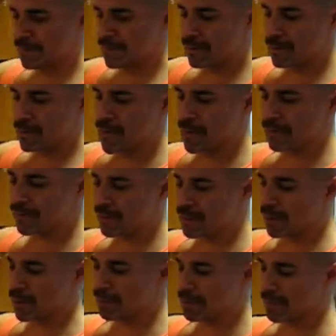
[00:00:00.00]
and half a
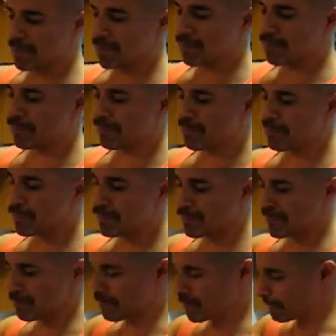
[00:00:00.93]
cup of
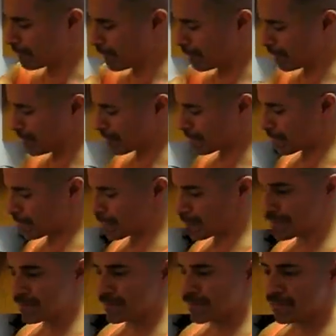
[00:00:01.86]
red bell pepper,
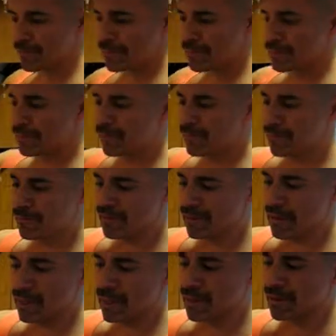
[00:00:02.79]

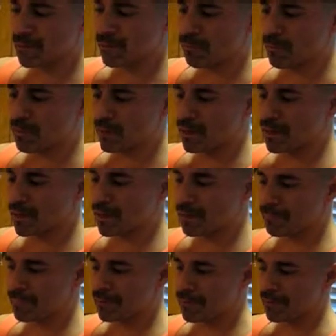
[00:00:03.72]
and 1
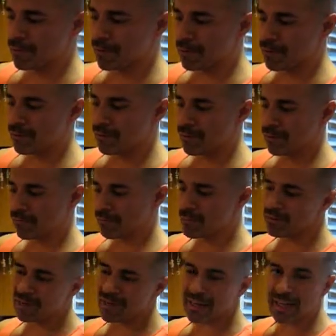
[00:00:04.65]
cup or
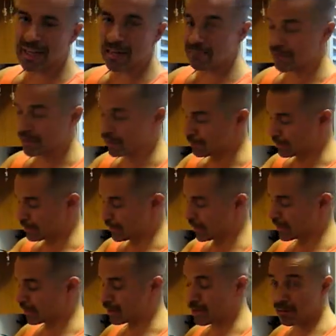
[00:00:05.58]
maybe like half a cup,
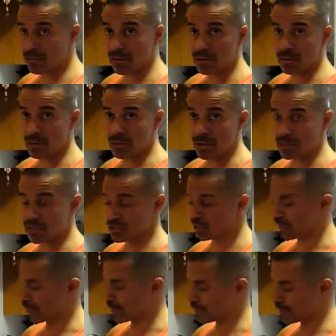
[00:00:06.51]
depending on how much you
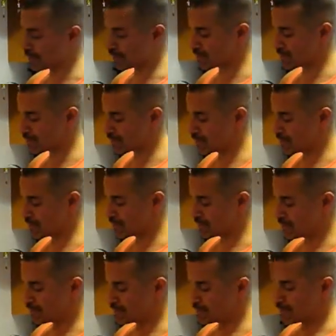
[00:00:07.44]
like onions,
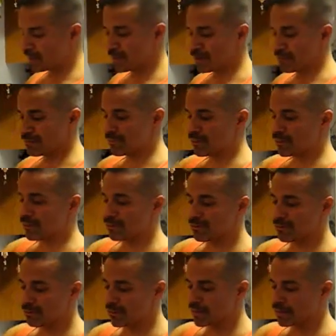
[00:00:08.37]
of
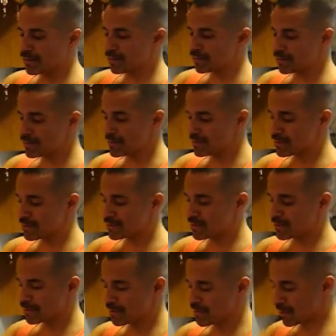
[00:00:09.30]
red onions.
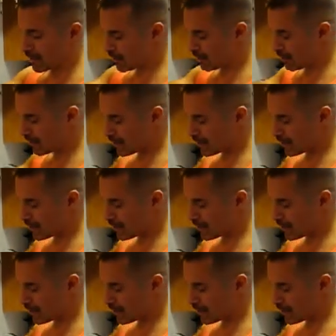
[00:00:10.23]
Okay.